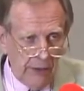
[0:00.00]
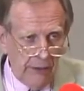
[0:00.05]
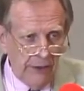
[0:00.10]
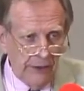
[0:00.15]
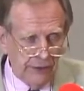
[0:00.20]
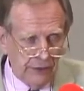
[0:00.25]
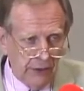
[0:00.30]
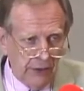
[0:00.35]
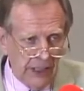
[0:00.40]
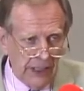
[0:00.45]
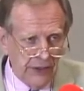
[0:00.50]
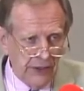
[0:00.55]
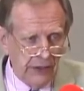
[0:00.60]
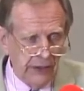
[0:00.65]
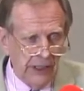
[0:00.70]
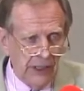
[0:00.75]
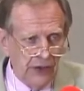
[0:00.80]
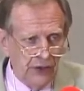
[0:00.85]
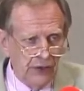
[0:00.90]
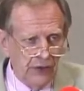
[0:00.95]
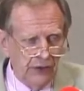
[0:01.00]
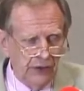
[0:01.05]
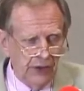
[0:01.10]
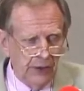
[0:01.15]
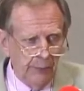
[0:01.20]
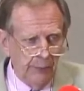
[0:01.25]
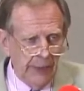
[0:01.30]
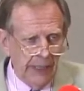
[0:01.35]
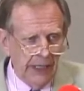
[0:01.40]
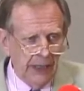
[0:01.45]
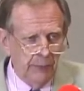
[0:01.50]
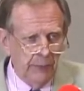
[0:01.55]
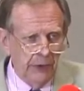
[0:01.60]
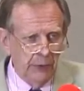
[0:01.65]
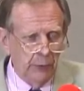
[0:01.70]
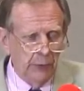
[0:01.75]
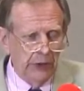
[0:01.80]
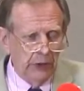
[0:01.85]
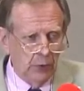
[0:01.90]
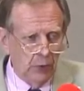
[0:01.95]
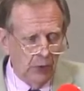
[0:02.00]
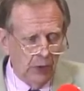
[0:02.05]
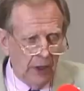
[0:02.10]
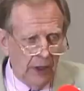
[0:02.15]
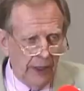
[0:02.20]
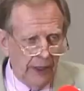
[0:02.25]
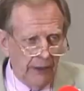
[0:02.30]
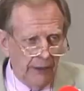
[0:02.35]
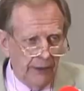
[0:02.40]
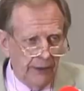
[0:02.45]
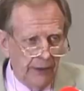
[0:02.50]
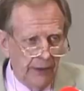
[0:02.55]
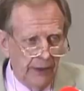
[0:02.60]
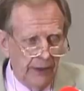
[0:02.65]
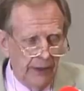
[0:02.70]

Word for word: the translation commandment required.